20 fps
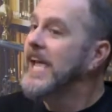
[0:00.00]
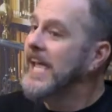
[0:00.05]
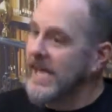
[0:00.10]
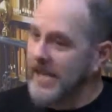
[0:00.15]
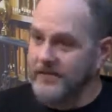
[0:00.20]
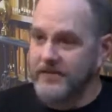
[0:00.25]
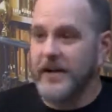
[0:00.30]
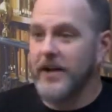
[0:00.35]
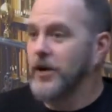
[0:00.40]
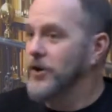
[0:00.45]

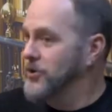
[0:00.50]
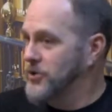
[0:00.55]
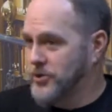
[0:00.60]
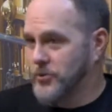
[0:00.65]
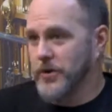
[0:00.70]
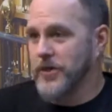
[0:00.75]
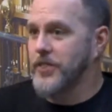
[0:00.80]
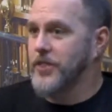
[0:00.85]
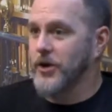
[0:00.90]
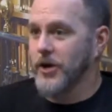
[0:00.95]
If it goes
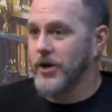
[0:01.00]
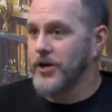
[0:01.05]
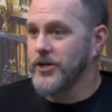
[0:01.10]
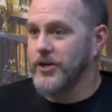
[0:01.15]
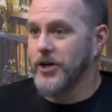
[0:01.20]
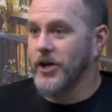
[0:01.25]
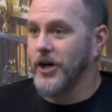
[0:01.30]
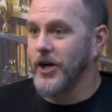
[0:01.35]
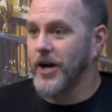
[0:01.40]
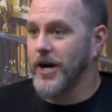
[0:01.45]
to a third
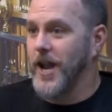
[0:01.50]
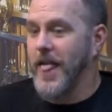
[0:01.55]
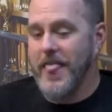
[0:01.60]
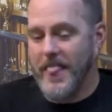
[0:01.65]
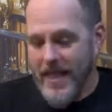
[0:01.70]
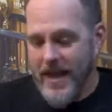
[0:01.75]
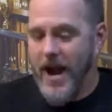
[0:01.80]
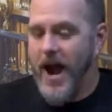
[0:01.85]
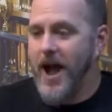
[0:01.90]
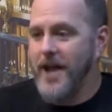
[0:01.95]
turn,
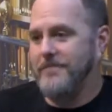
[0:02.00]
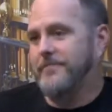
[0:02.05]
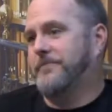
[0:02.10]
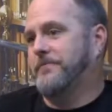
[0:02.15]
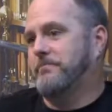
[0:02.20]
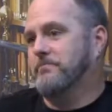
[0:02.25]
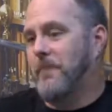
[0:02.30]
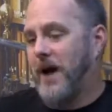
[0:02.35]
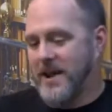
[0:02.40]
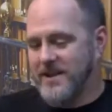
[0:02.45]
then I've
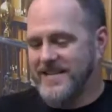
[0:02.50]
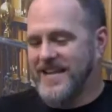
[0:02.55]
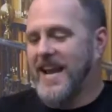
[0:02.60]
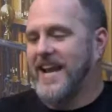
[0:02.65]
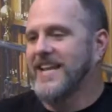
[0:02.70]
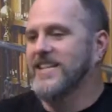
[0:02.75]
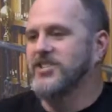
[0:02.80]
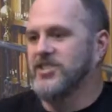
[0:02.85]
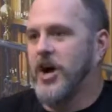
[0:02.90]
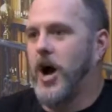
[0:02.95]
my
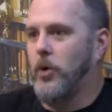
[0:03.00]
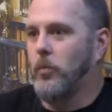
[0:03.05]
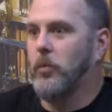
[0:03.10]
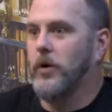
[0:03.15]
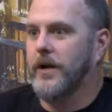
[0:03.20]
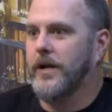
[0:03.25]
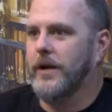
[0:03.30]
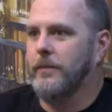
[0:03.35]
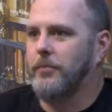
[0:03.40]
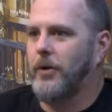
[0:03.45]
deck is not
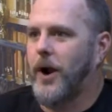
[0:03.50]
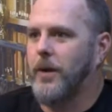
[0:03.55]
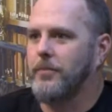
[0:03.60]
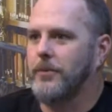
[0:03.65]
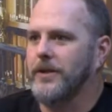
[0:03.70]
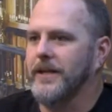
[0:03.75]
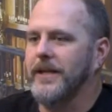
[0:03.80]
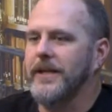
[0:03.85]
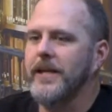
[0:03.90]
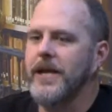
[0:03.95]
working
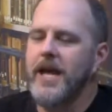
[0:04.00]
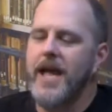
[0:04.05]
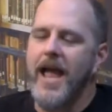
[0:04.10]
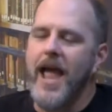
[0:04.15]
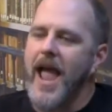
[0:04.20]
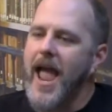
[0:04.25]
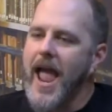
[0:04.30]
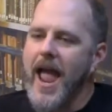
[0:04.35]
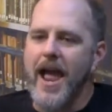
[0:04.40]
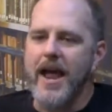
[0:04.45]
properly. Yeah,
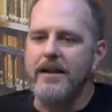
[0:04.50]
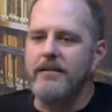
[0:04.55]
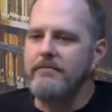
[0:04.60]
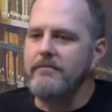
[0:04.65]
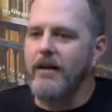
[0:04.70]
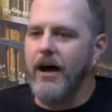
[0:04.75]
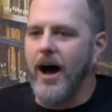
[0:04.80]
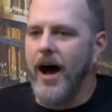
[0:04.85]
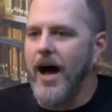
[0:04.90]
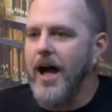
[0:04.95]

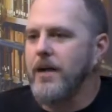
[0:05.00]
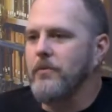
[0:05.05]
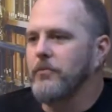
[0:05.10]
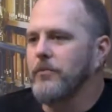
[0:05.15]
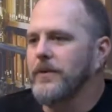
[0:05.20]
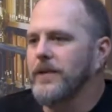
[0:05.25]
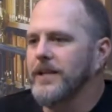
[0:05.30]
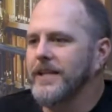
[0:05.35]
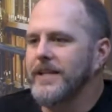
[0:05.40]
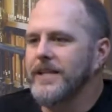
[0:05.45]
and I
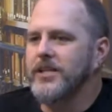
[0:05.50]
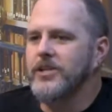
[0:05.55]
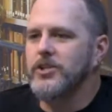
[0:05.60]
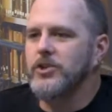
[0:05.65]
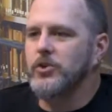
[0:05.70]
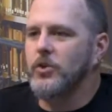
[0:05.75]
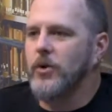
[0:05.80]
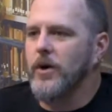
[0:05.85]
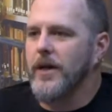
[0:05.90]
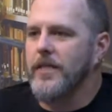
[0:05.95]
really
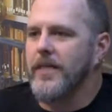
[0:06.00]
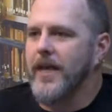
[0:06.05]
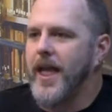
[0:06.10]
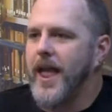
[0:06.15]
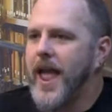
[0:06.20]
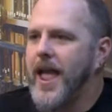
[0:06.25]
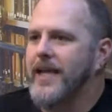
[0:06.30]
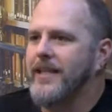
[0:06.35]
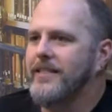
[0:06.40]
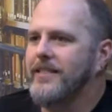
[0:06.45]
enjoy the
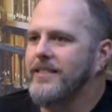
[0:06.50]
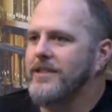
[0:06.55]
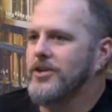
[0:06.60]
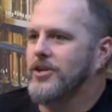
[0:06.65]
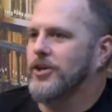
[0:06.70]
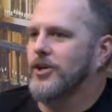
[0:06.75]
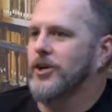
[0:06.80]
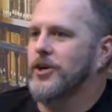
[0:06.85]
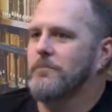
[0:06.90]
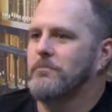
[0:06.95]
eighth
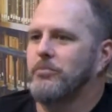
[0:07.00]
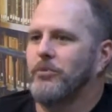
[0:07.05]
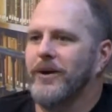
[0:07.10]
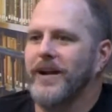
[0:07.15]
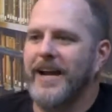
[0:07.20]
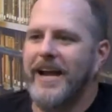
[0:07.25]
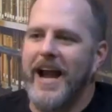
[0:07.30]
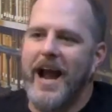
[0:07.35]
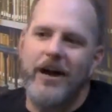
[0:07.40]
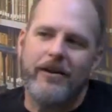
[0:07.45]
turn
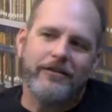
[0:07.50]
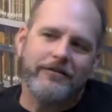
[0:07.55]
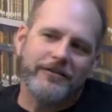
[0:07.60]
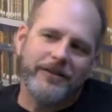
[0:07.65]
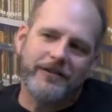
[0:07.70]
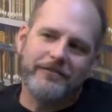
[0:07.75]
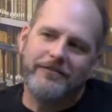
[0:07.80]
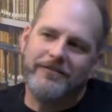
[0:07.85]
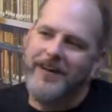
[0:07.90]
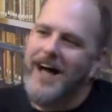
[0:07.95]
bringing out of
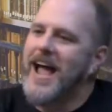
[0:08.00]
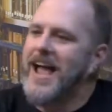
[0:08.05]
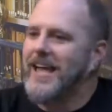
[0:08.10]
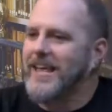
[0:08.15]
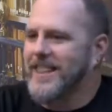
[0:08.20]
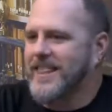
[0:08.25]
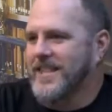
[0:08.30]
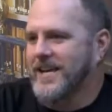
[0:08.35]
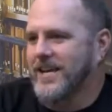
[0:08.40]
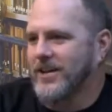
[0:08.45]

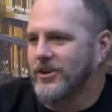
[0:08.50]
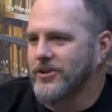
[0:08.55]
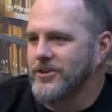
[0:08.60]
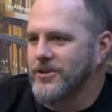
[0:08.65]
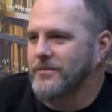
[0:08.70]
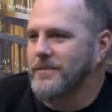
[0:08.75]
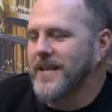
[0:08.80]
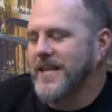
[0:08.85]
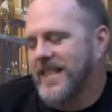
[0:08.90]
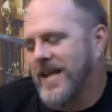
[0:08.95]
Leviathan or yeah.
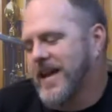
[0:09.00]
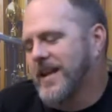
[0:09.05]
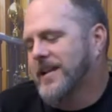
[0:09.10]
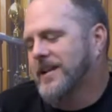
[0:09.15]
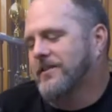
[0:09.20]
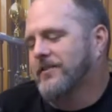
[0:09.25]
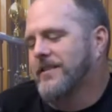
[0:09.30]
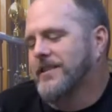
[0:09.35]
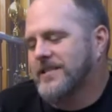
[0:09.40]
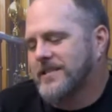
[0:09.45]
something like that.
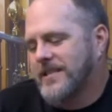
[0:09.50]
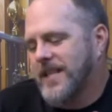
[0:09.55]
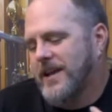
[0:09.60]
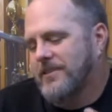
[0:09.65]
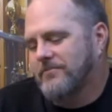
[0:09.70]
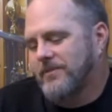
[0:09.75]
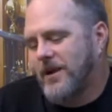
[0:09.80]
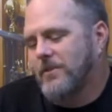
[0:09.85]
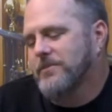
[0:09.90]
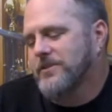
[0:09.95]
You know, that's
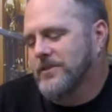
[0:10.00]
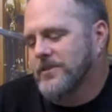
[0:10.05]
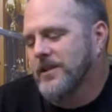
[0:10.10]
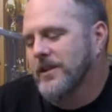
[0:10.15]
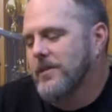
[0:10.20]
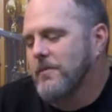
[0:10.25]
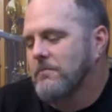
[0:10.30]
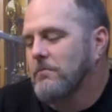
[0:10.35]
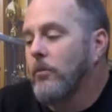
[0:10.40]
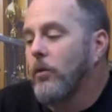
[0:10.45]
that that was
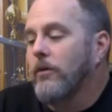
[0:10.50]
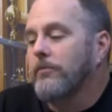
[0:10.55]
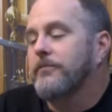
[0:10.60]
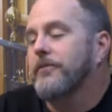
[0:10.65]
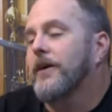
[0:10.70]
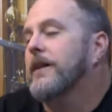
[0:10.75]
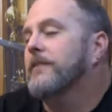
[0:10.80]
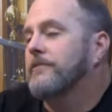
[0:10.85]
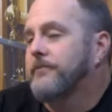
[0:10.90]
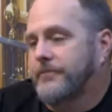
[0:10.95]
more
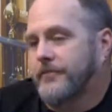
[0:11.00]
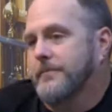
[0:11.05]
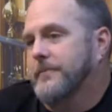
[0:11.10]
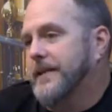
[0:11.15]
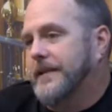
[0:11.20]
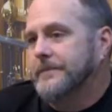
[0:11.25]
fun for me.